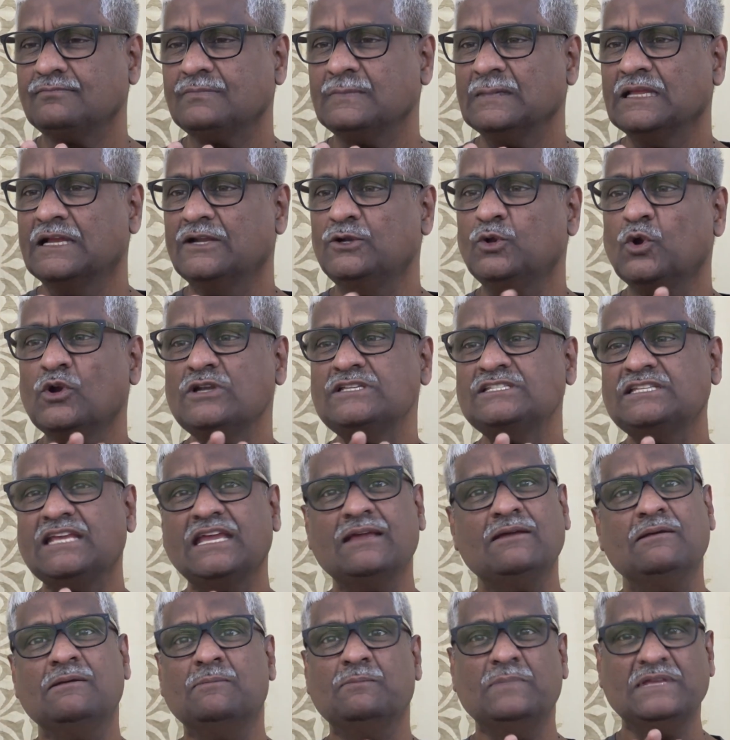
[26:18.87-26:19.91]
And don't
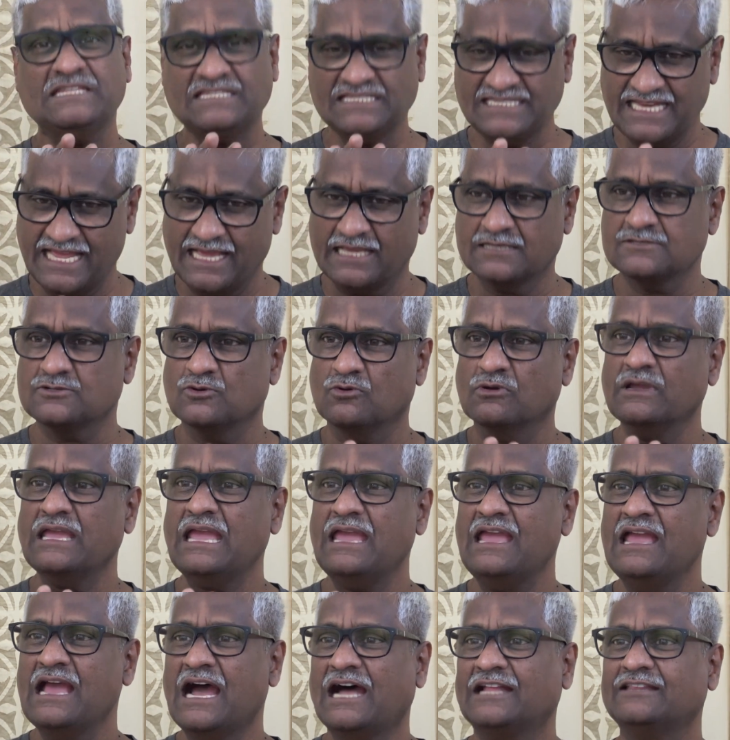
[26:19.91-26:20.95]
say mistakes,
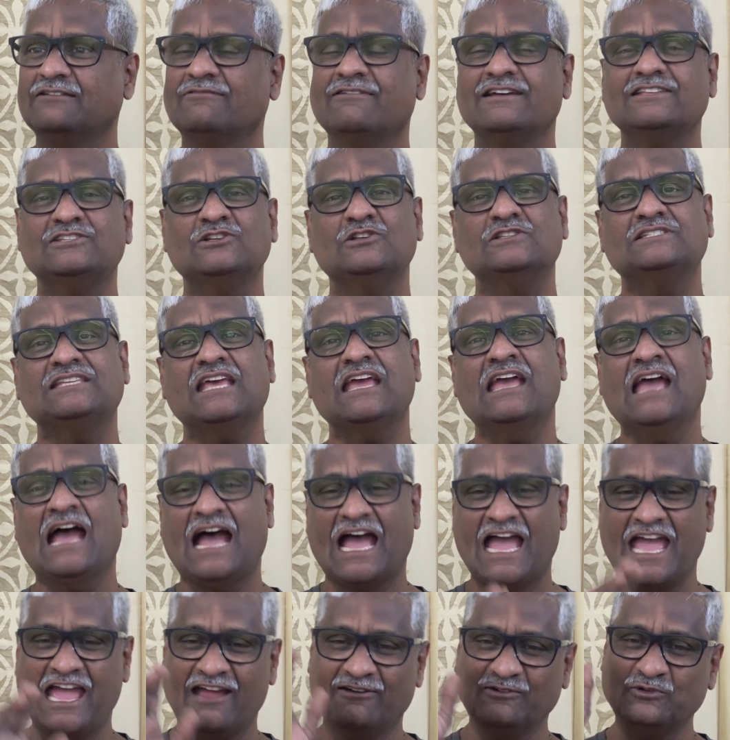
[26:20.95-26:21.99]
okay? Otherwise you'll say,
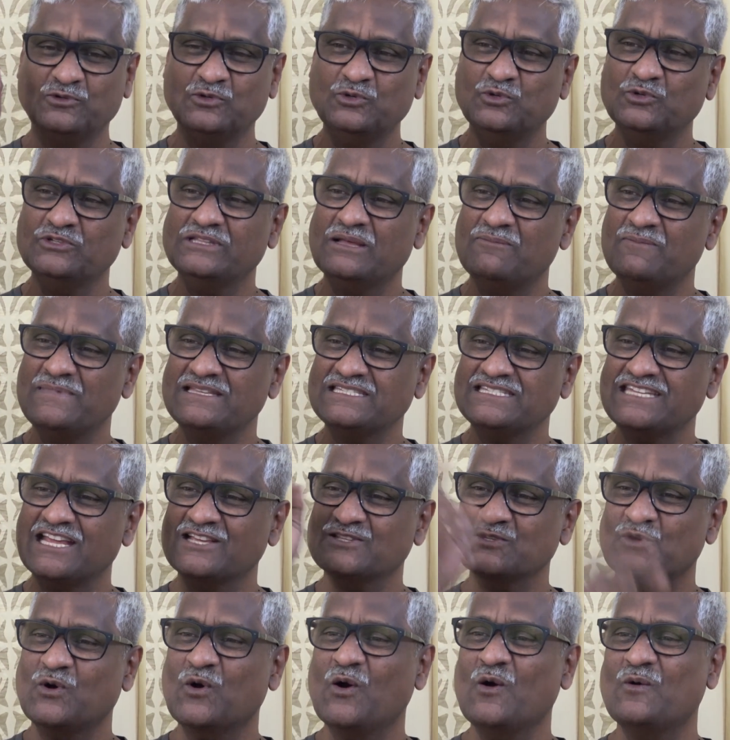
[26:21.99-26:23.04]
I have to do the mistakes
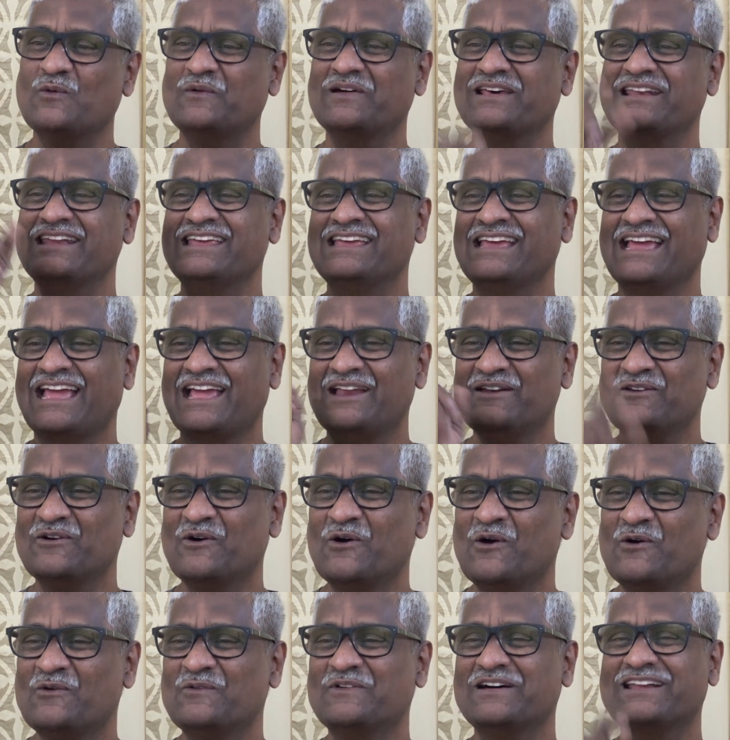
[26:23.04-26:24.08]
over and
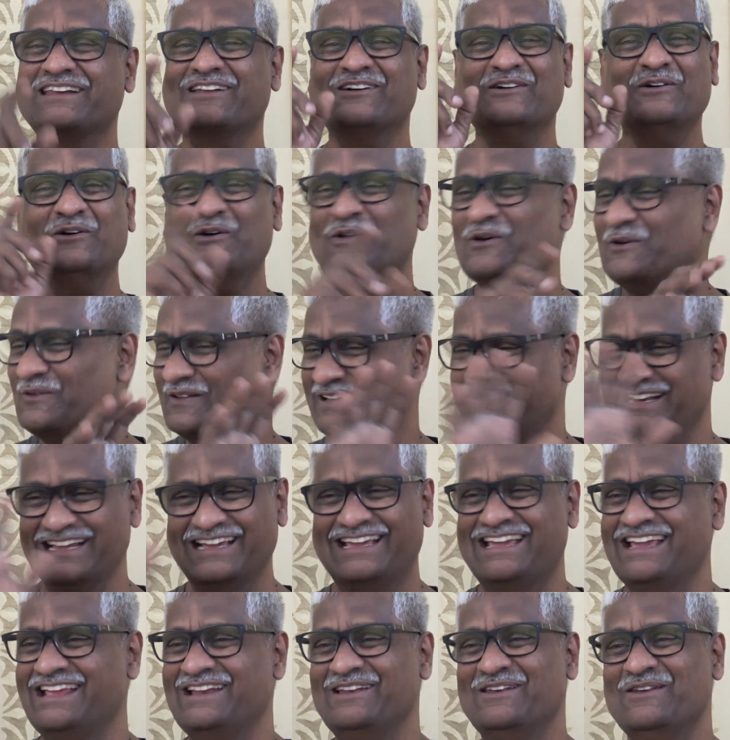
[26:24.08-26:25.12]
over
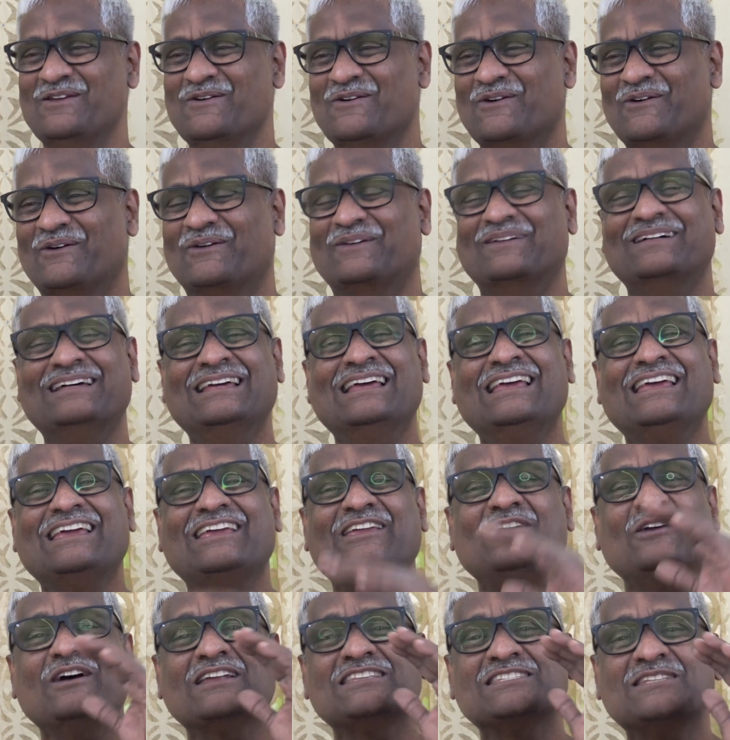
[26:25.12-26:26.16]
again. No,
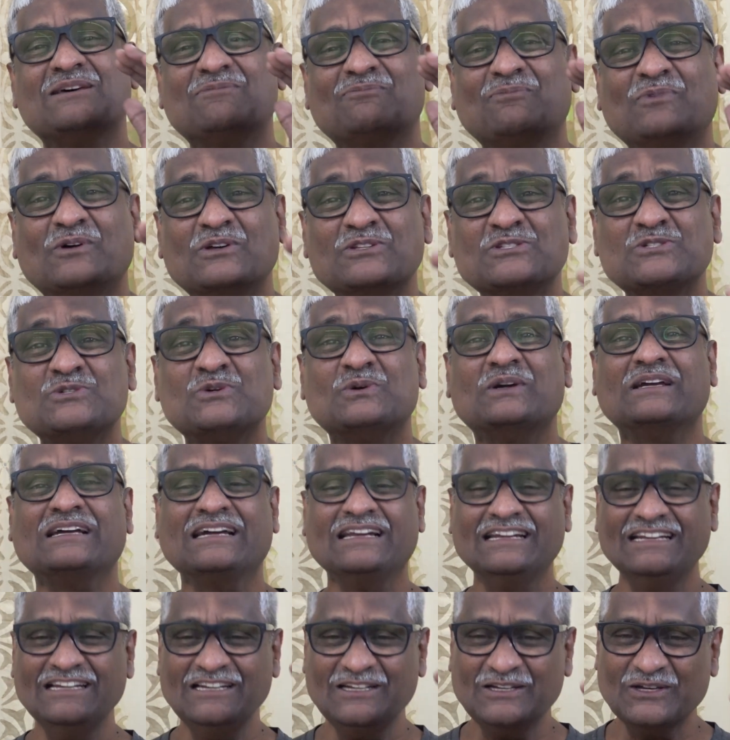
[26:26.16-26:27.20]
you are supposed to
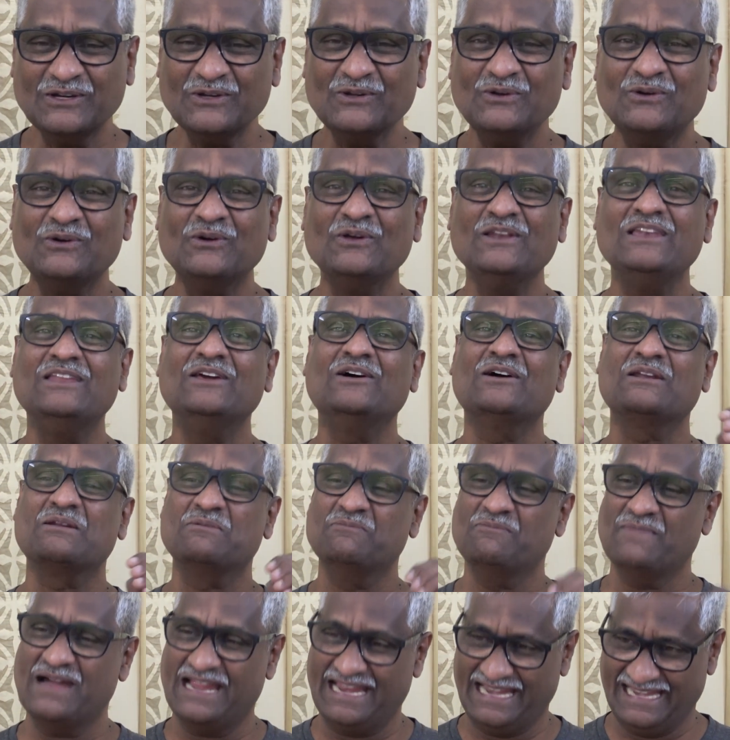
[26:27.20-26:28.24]
control your
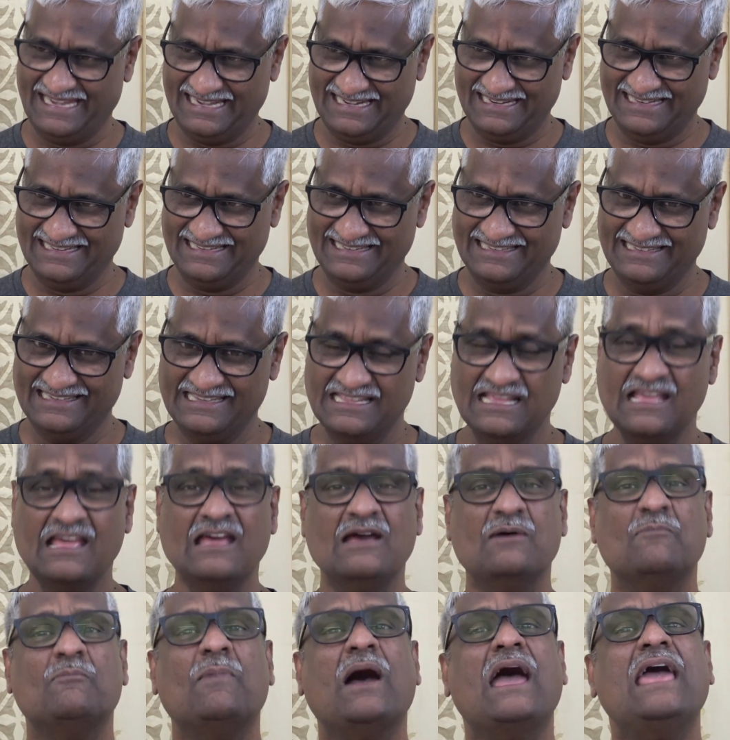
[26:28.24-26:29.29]
mind
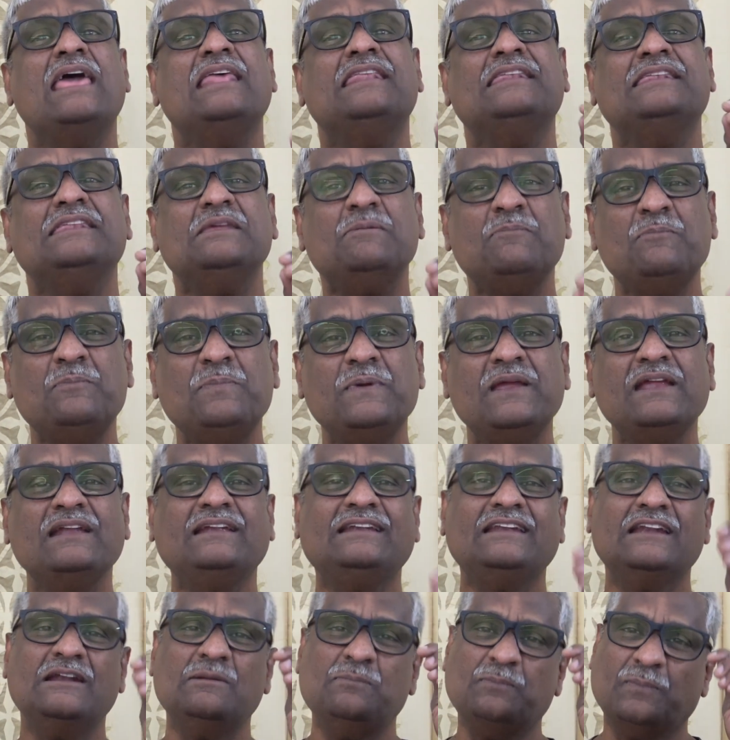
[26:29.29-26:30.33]
by
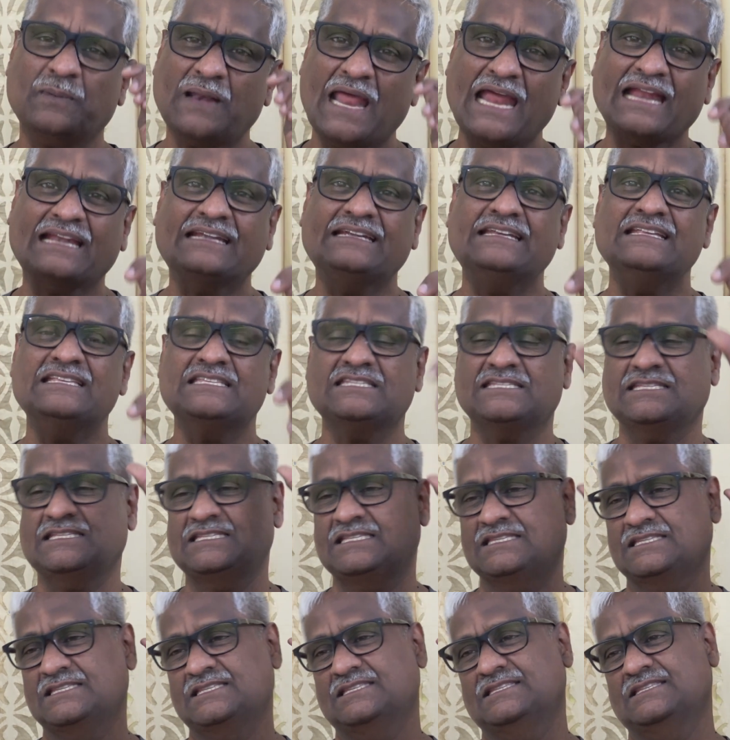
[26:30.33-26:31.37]
repeated
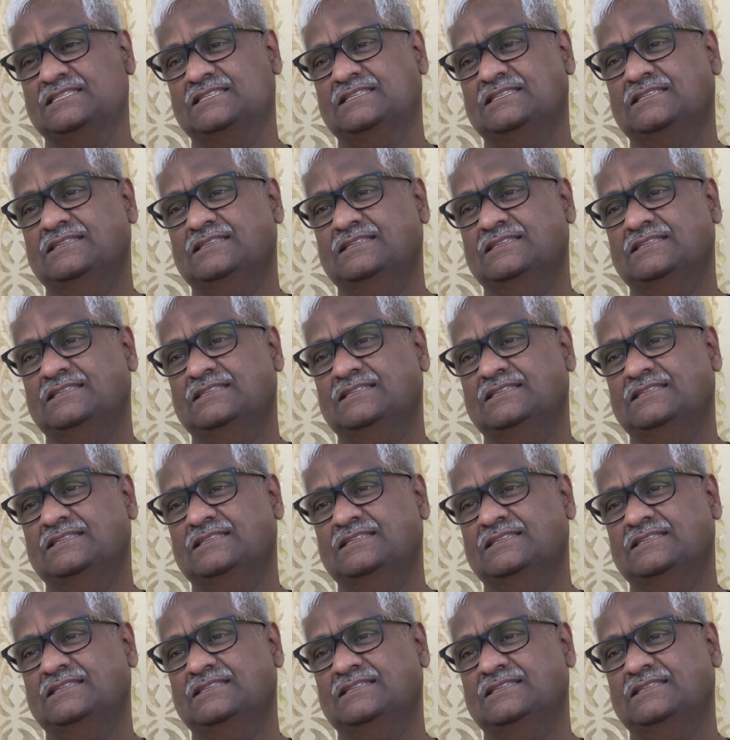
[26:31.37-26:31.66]
practices.